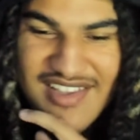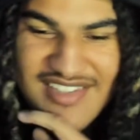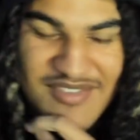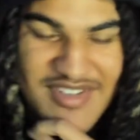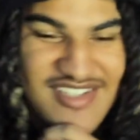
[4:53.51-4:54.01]

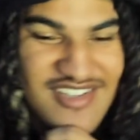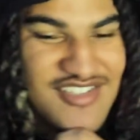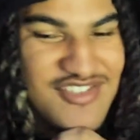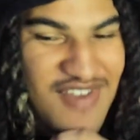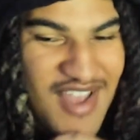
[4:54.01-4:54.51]
so when they start
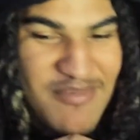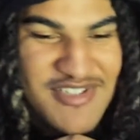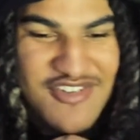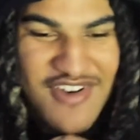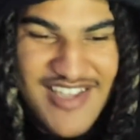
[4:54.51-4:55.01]
to drop.
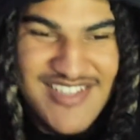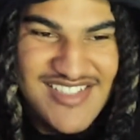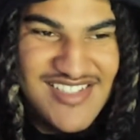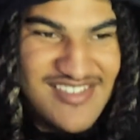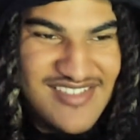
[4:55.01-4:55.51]
It's crazy